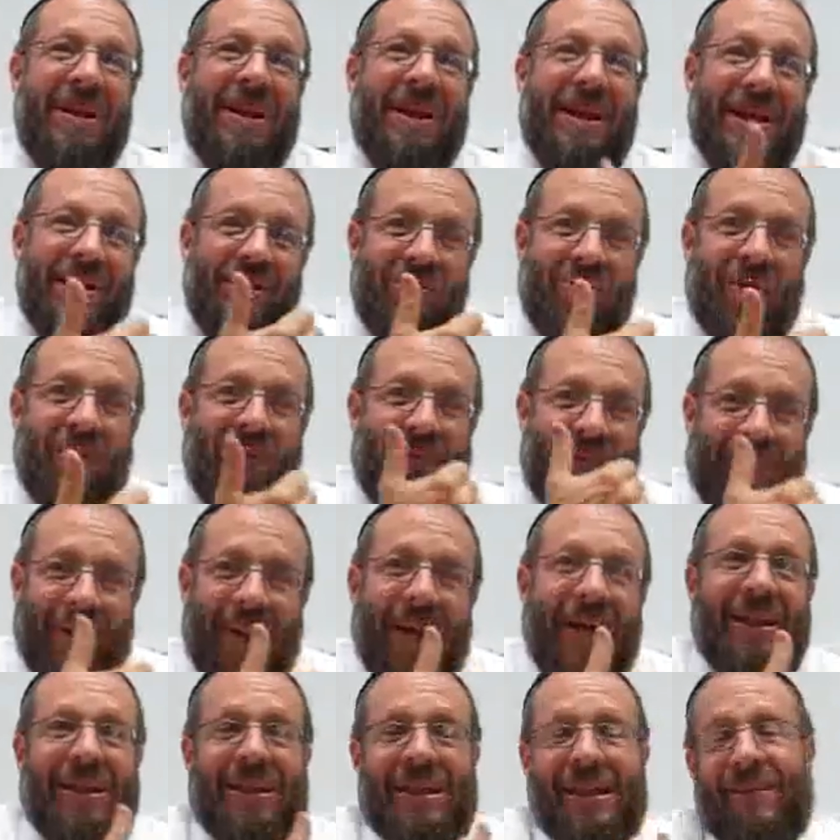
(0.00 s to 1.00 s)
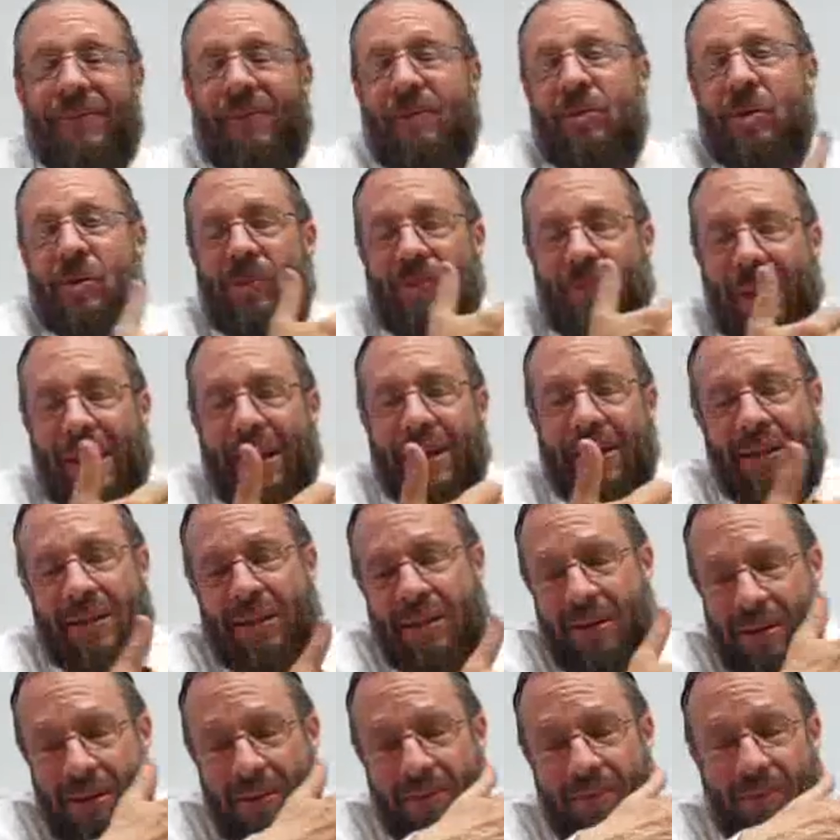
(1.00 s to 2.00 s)
is reflective or is
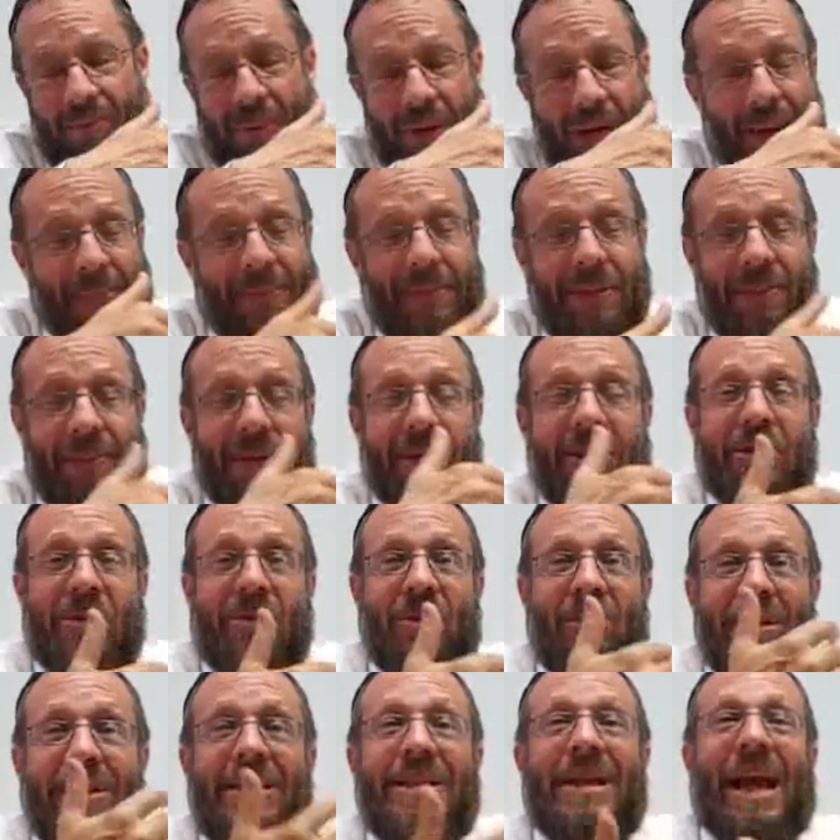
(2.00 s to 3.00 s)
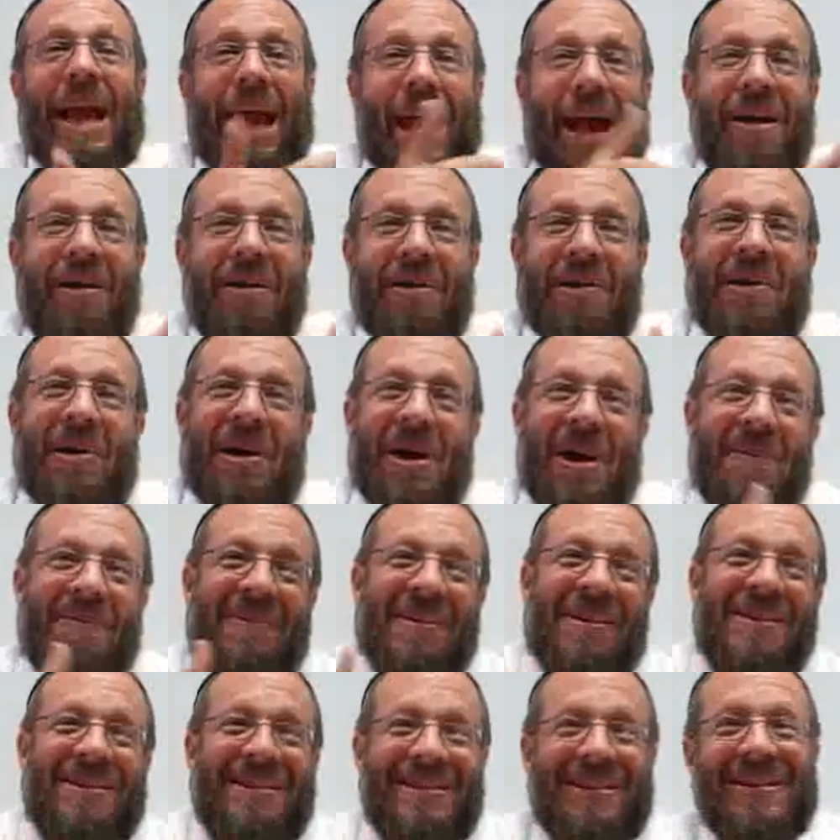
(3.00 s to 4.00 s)
perhaps to be understood as the outer
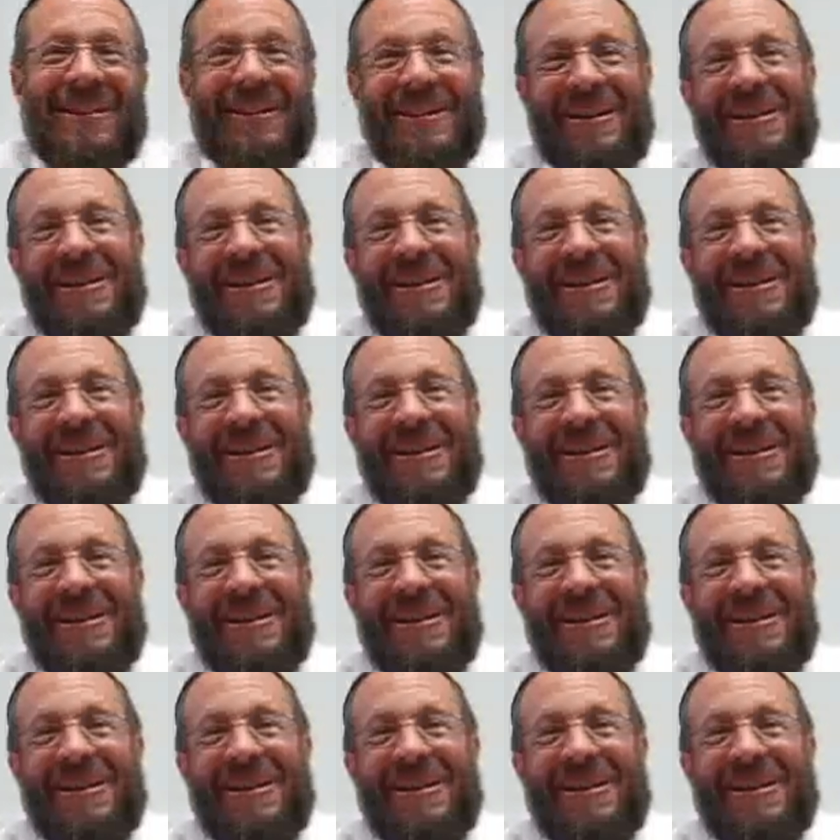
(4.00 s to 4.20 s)
garment